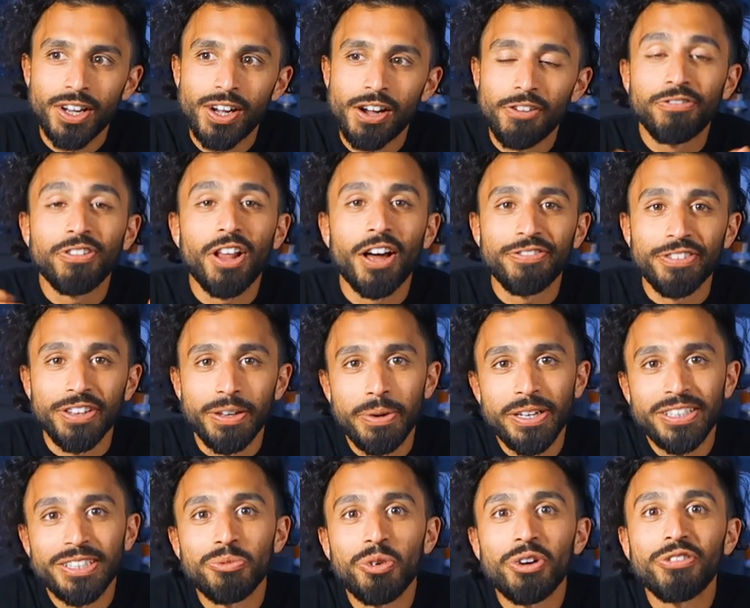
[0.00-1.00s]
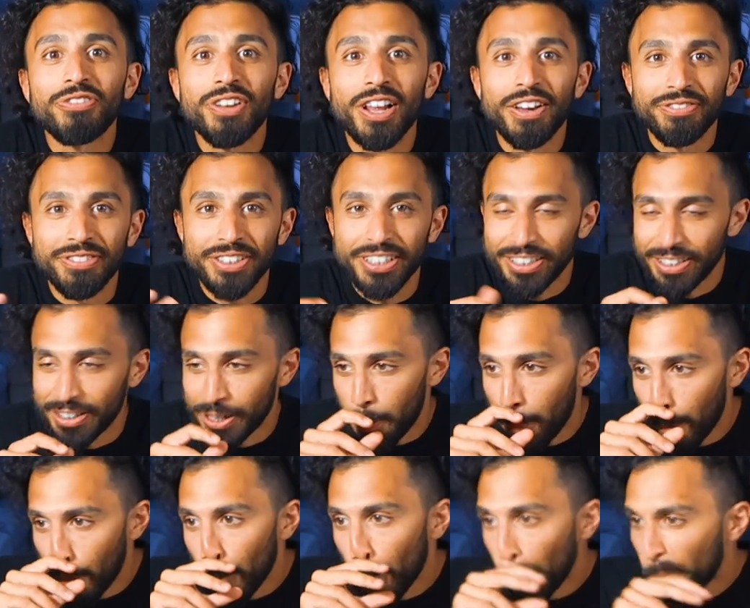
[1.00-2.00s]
Fluffy, makes it more fluffy, you know?